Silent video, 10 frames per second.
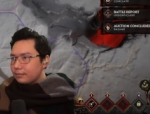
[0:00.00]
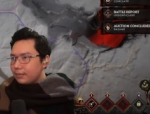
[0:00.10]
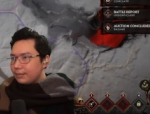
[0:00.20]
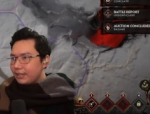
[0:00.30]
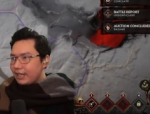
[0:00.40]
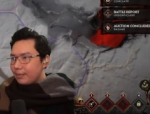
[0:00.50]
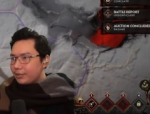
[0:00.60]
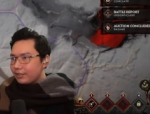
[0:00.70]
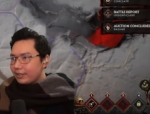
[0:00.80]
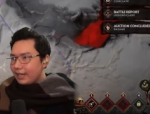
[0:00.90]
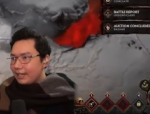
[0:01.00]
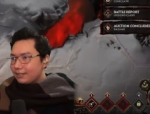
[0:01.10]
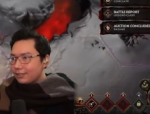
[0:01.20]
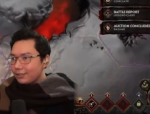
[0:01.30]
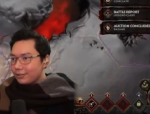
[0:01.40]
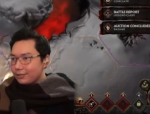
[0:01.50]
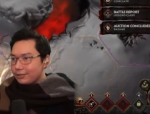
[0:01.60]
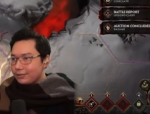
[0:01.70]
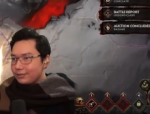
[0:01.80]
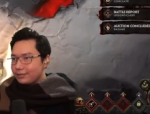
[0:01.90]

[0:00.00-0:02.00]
Maybe capture a canton or two.